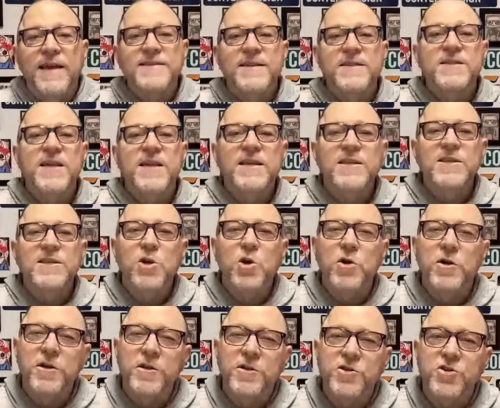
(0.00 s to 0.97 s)
As a
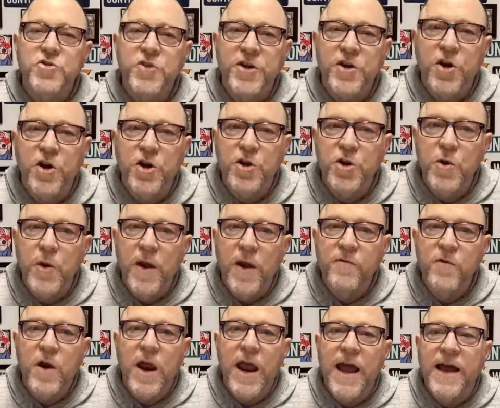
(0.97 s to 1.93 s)
technical illustrator, are you
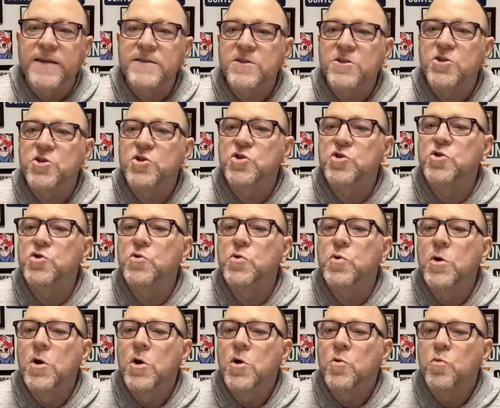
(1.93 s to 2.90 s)
ever asked
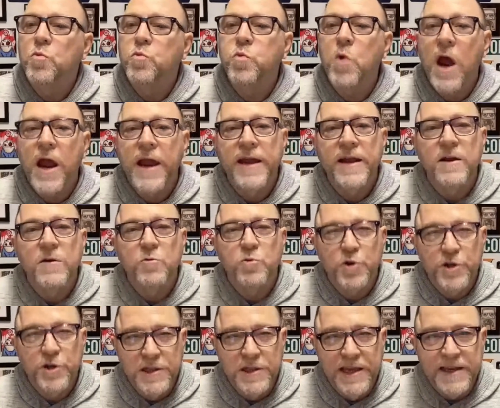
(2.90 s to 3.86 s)
to write
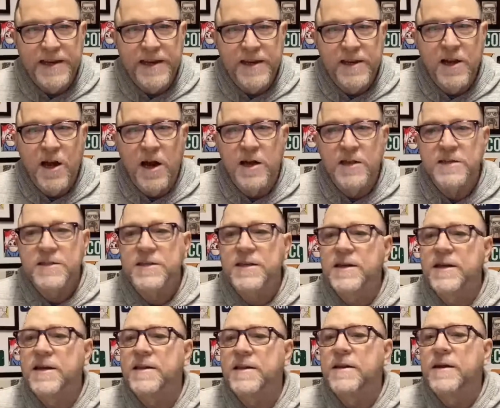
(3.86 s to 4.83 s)
related
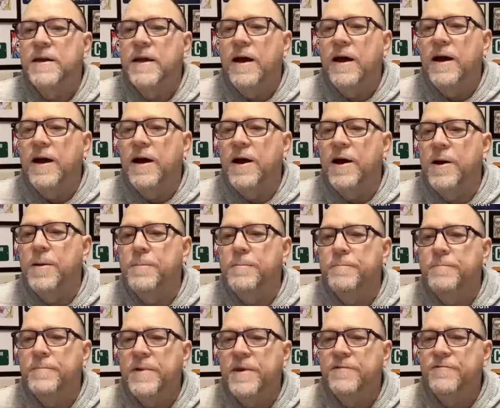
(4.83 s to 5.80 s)
content?
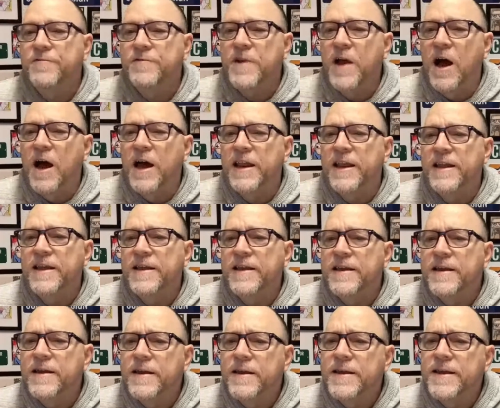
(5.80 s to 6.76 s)
If not,
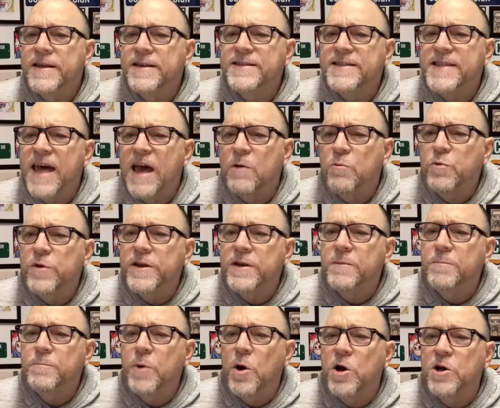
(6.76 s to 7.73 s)
is that
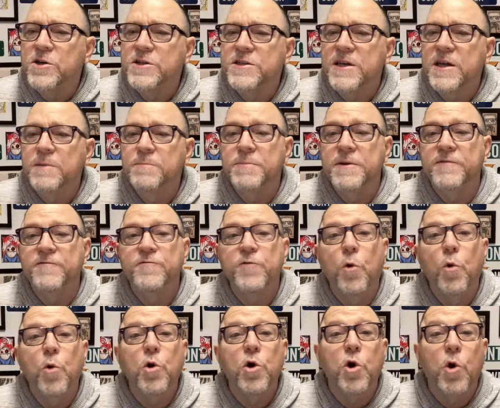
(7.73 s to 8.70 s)
written part done
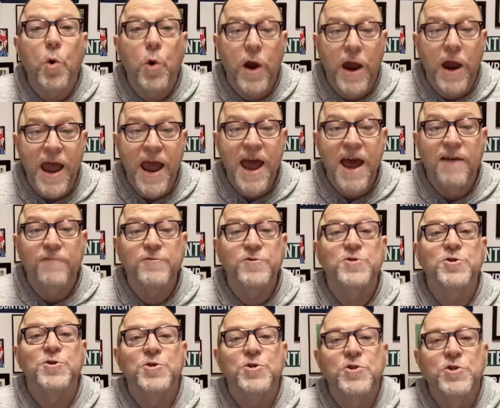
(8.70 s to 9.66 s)
before or
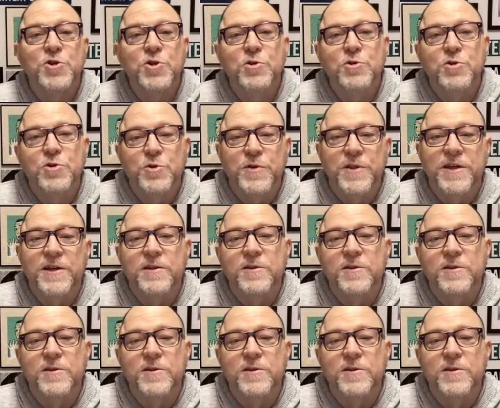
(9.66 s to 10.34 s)
after you do the